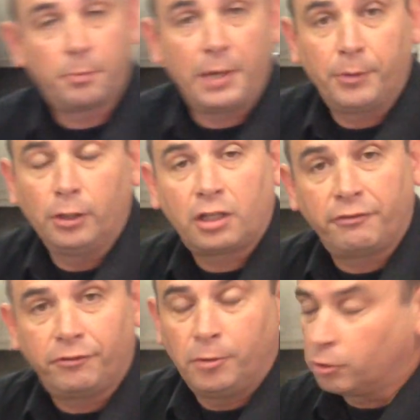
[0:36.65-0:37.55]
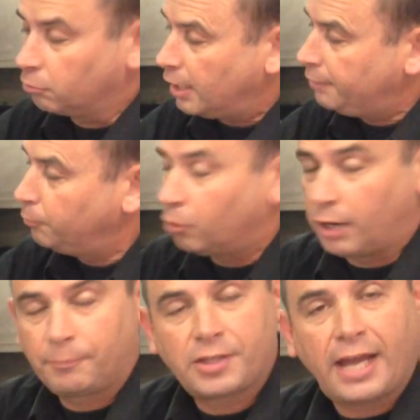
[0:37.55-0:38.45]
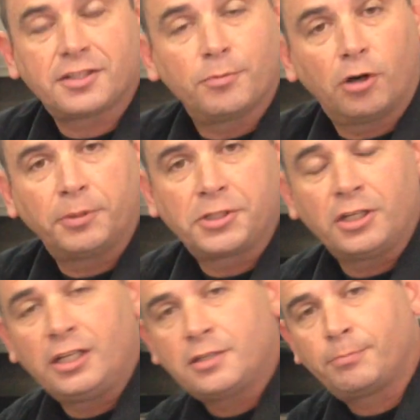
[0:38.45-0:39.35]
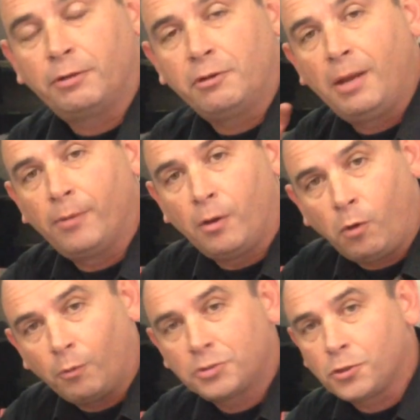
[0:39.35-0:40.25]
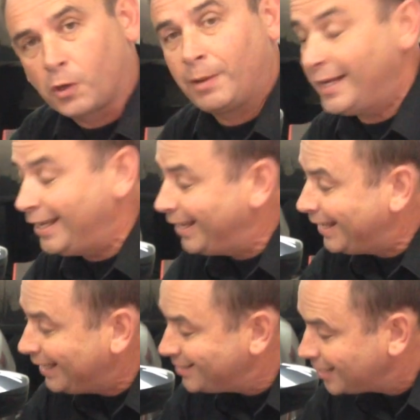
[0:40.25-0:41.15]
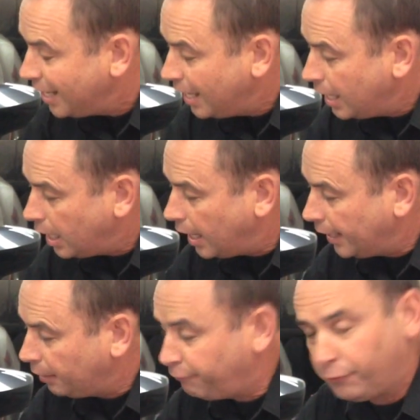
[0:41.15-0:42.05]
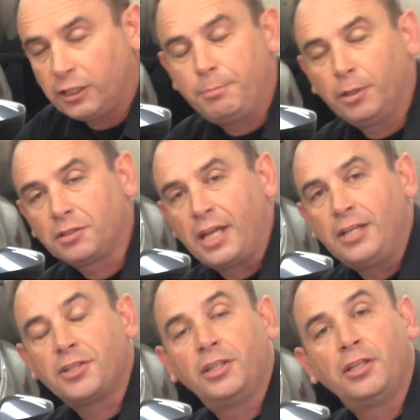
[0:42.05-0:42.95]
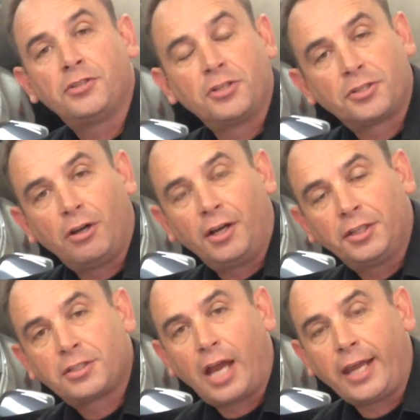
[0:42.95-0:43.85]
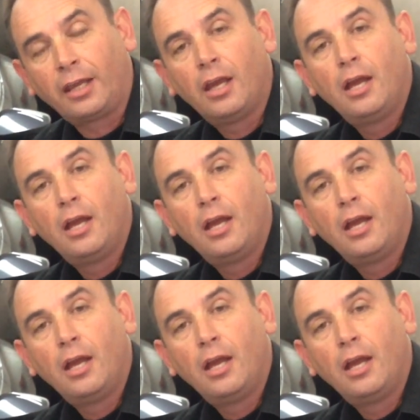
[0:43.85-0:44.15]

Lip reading: People are looking for more grunt, more updates, more opportunities, but remember what we're talking about here is a fully built engine that is designed to take